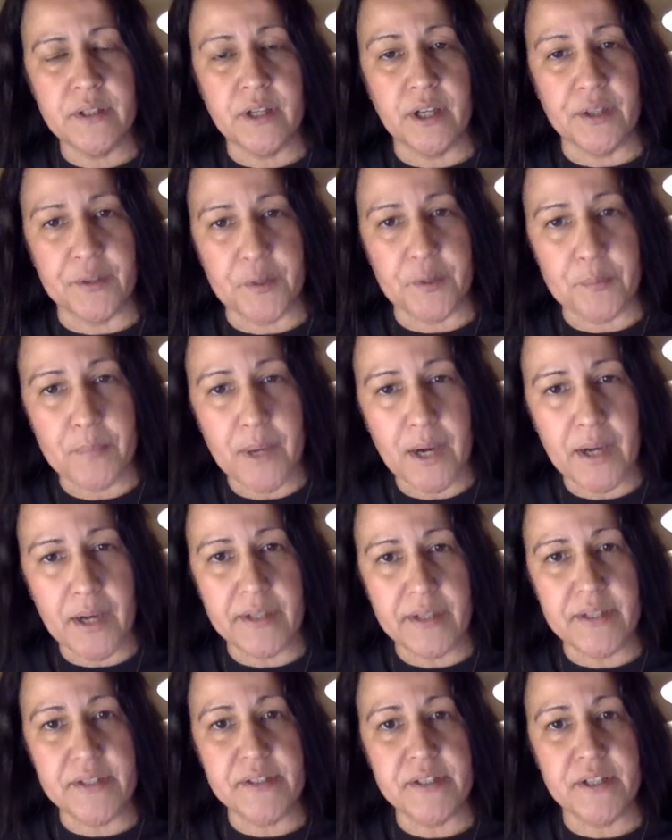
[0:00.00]
on the
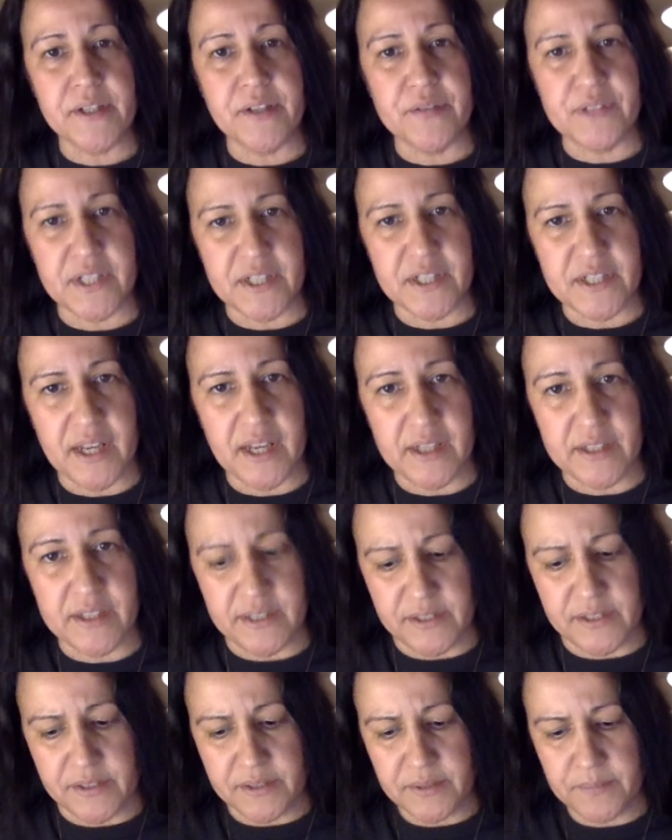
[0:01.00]
bodies of
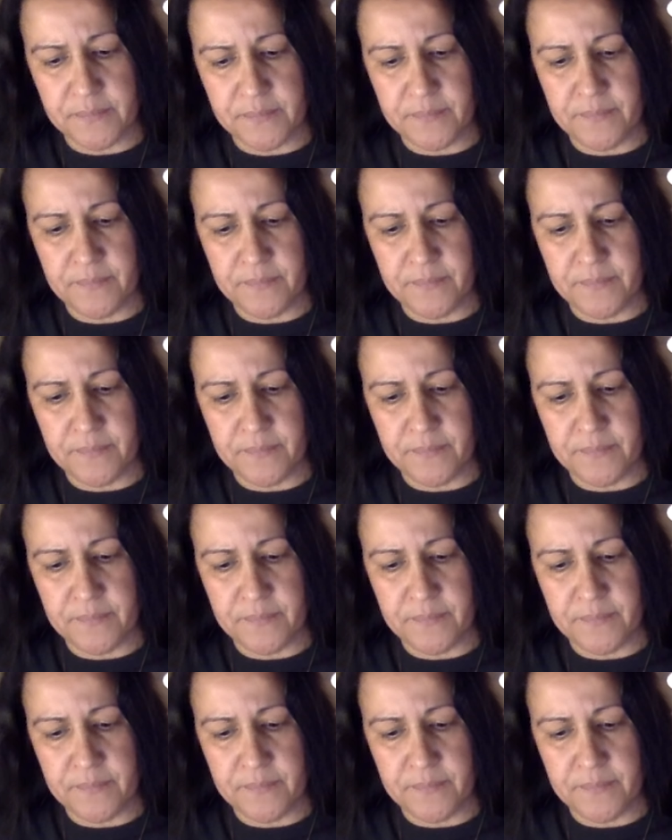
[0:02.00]
detainees